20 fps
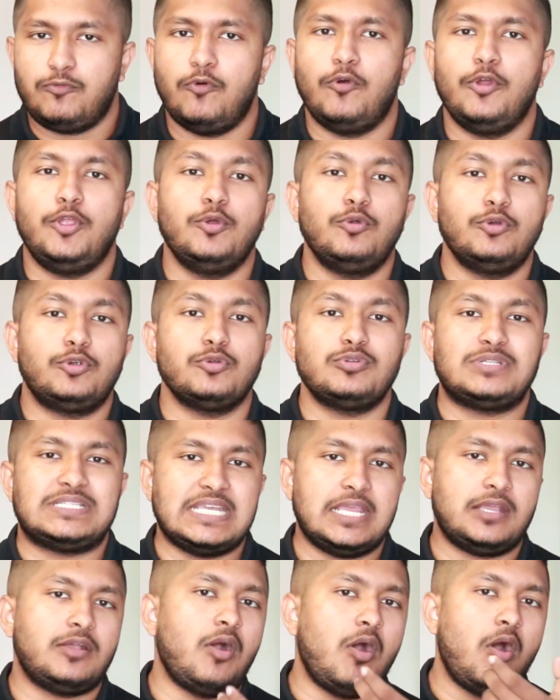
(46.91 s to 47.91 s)
for you to
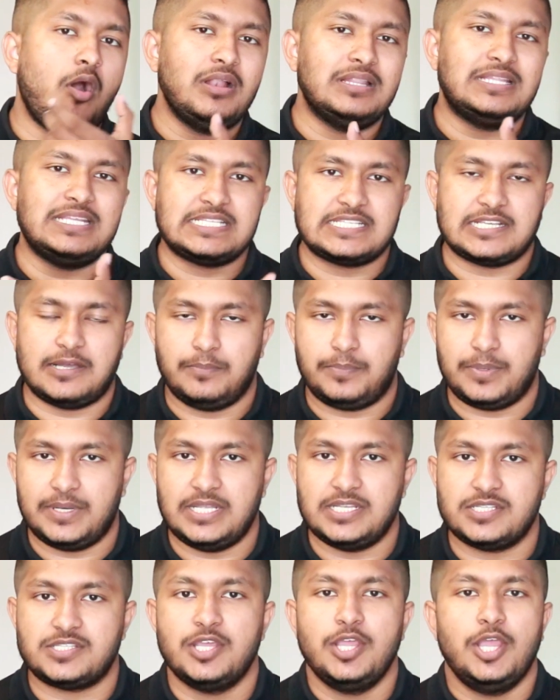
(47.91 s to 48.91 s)
check all these
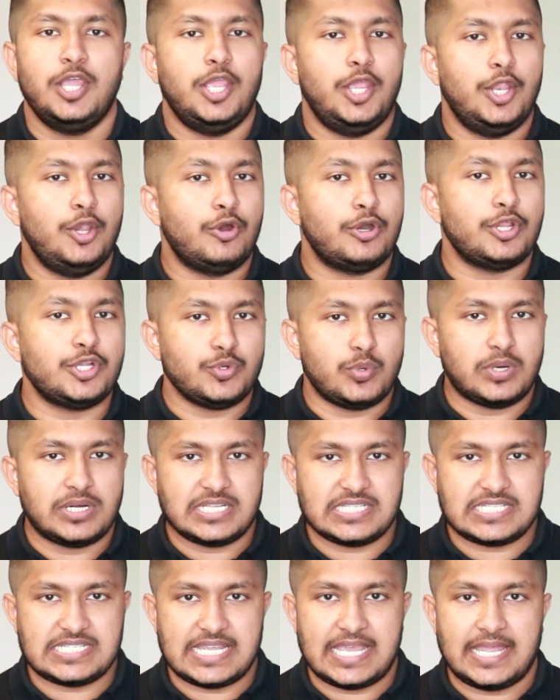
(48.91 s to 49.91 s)
companies in order to
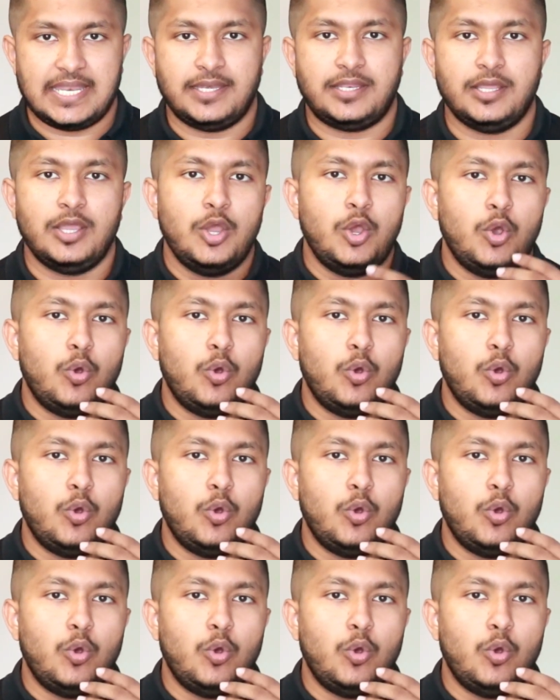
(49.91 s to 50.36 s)
understand